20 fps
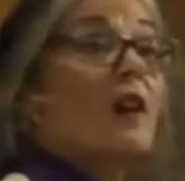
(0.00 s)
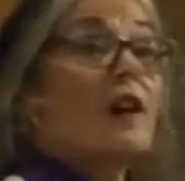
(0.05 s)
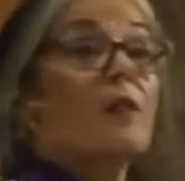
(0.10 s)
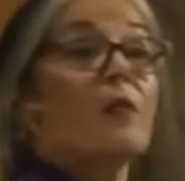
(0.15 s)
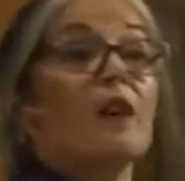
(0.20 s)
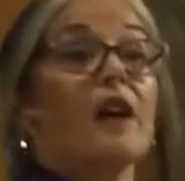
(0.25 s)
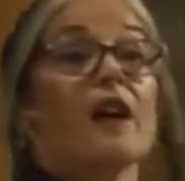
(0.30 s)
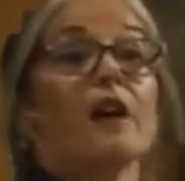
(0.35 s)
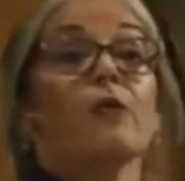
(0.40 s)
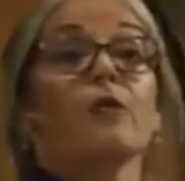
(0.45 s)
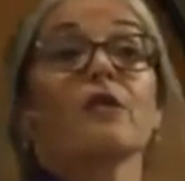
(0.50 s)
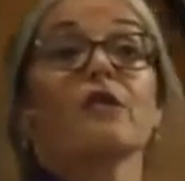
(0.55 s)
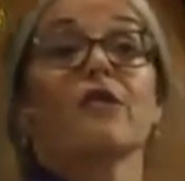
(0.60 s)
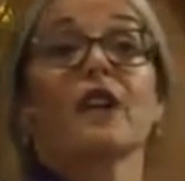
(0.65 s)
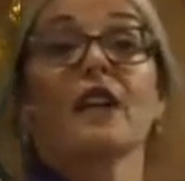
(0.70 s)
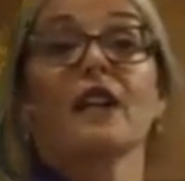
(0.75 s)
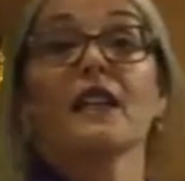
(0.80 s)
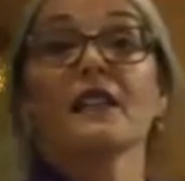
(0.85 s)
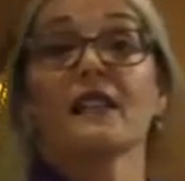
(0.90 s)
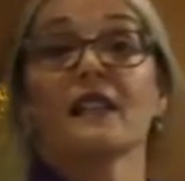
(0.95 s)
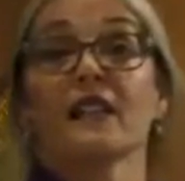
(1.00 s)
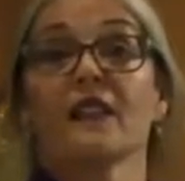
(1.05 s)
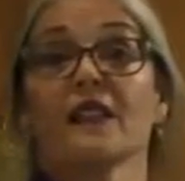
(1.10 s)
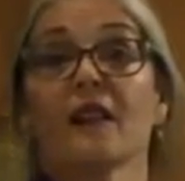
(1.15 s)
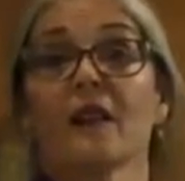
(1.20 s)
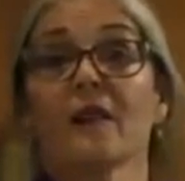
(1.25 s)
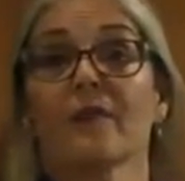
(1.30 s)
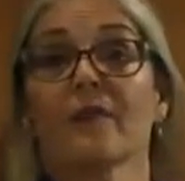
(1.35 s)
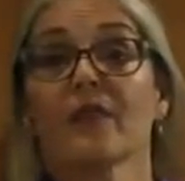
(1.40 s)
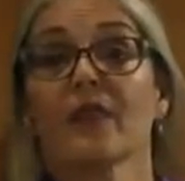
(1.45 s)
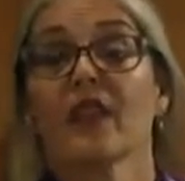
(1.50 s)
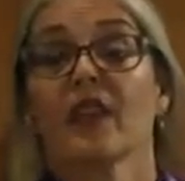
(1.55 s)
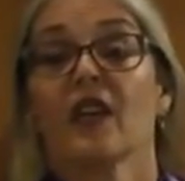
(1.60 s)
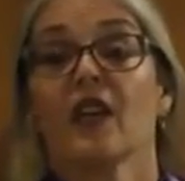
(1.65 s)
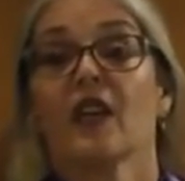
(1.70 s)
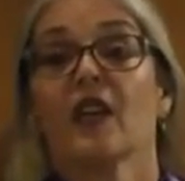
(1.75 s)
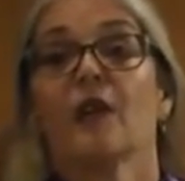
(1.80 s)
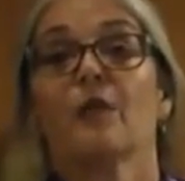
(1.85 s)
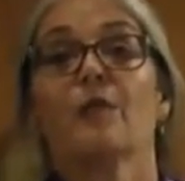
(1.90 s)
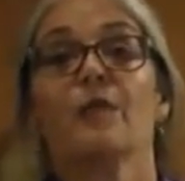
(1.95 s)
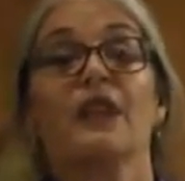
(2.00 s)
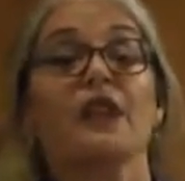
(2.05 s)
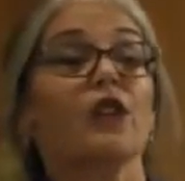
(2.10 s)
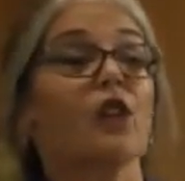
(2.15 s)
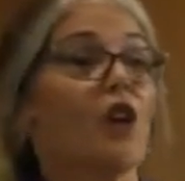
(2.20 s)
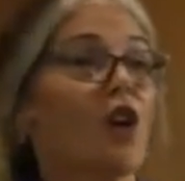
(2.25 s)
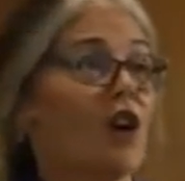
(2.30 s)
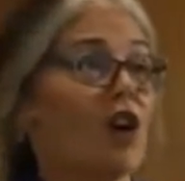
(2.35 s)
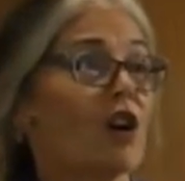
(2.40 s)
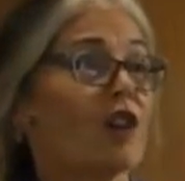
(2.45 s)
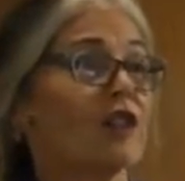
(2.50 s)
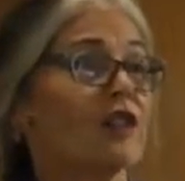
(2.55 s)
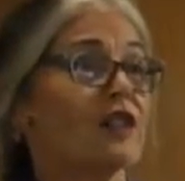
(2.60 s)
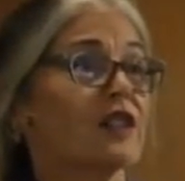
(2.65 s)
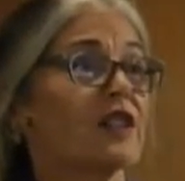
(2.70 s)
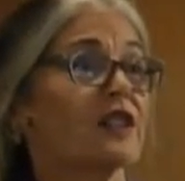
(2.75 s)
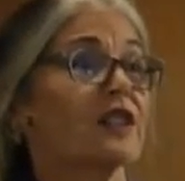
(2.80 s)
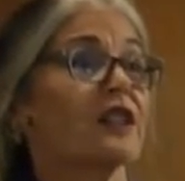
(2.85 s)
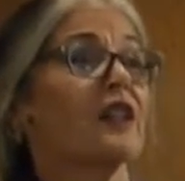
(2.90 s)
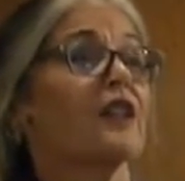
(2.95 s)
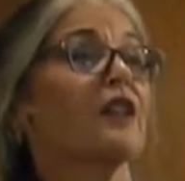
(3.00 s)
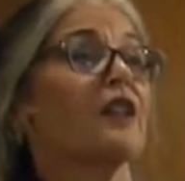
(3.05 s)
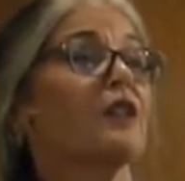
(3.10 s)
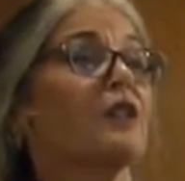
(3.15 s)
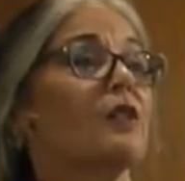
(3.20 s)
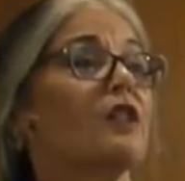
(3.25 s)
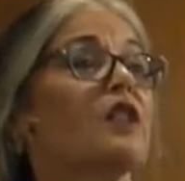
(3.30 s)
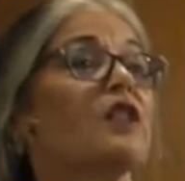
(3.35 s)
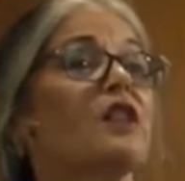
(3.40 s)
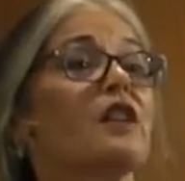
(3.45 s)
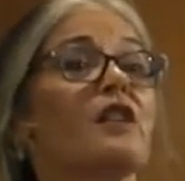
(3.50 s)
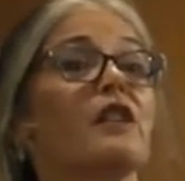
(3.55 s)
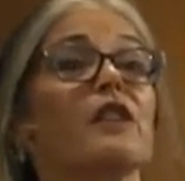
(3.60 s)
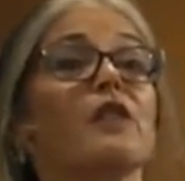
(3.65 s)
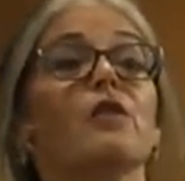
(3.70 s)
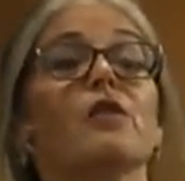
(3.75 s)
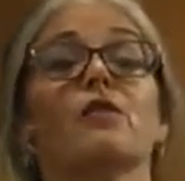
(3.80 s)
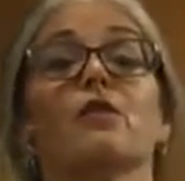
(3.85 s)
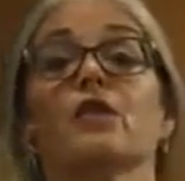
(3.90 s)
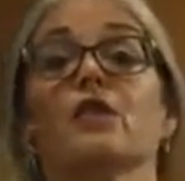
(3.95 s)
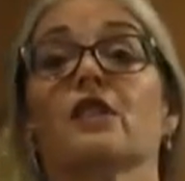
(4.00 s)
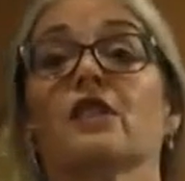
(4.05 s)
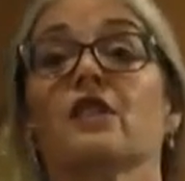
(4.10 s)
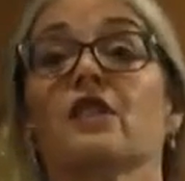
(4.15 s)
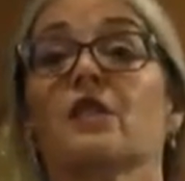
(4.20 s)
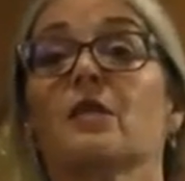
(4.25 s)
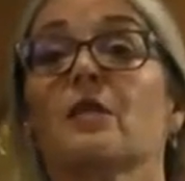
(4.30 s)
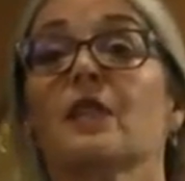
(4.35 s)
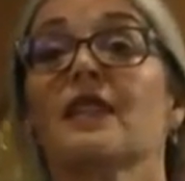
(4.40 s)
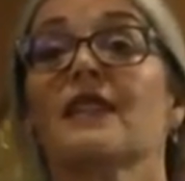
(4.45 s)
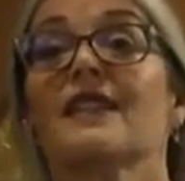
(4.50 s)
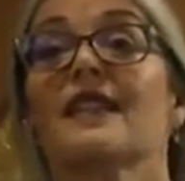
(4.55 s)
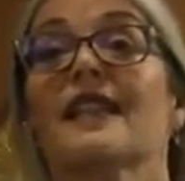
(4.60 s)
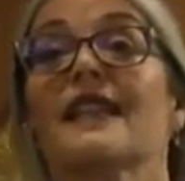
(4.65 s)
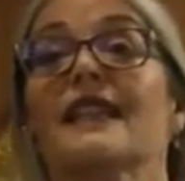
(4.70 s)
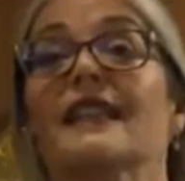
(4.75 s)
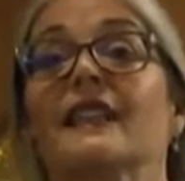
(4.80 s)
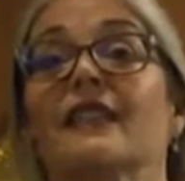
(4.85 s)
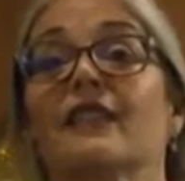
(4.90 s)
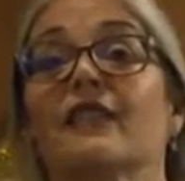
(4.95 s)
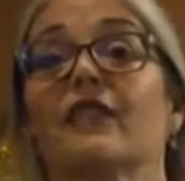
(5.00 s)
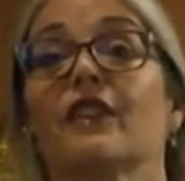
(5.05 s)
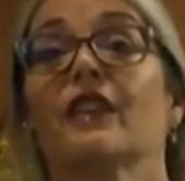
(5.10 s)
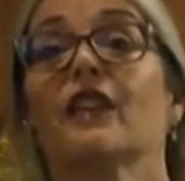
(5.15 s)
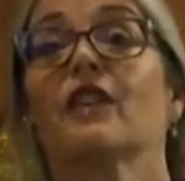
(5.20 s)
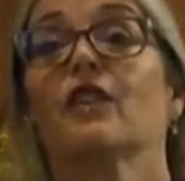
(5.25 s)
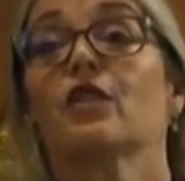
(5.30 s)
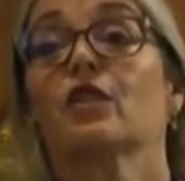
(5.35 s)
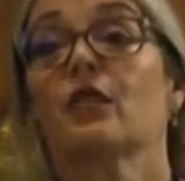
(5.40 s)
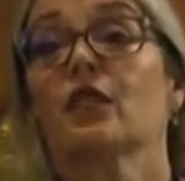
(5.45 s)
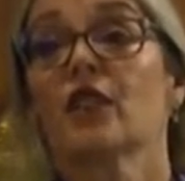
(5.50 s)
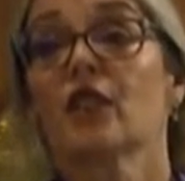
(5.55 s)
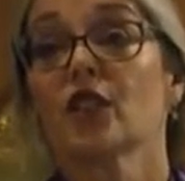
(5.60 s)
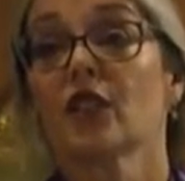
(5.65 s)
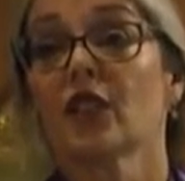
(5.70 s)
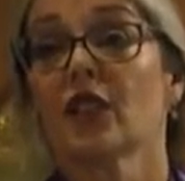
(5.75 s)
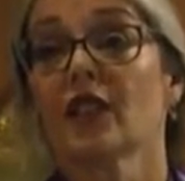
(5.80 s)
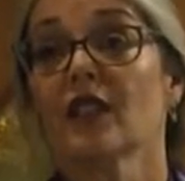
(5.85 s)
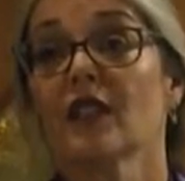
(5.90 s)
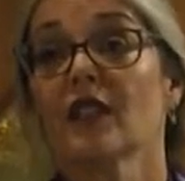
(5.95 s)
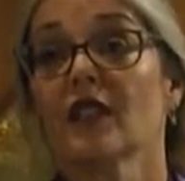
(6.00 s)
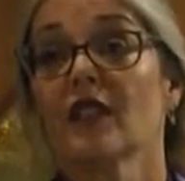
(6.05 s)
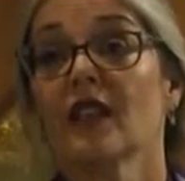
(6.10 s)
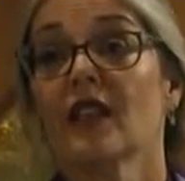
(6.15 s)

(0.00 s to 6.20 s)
them and revising them, because Unitarian Universalism is a living tradition.